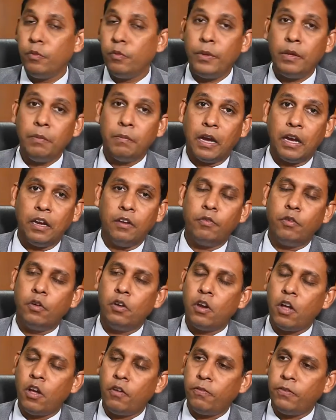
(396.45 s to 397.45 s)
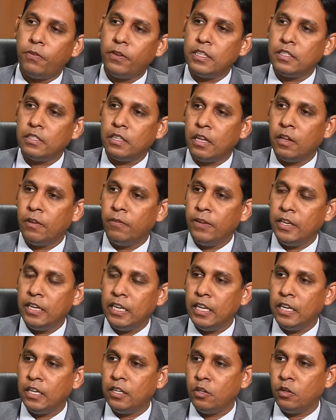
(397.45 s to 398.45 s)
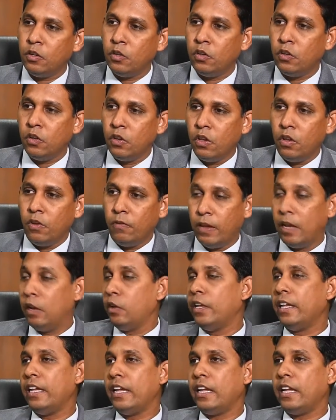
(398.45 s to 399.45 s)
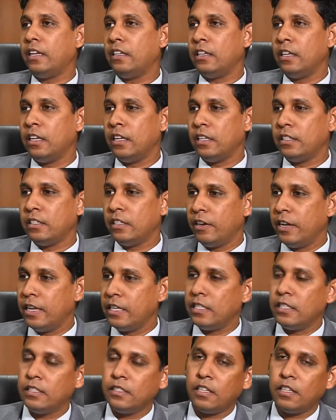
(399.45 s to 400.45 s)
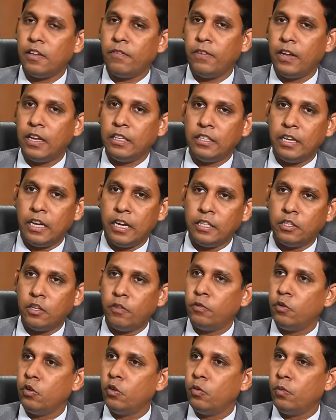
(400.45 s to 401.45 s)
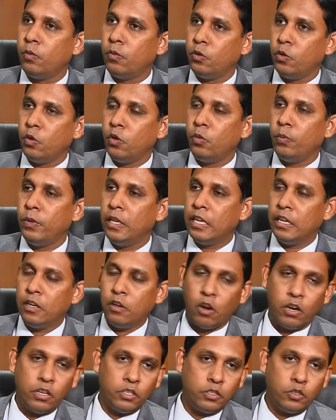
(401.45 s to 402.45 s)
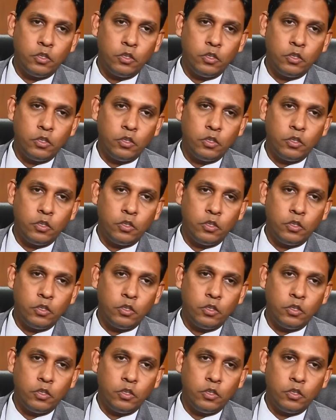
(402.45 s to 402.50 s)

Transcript: to be mindful of is we're looking at raising somewhere in the range of $2 billion to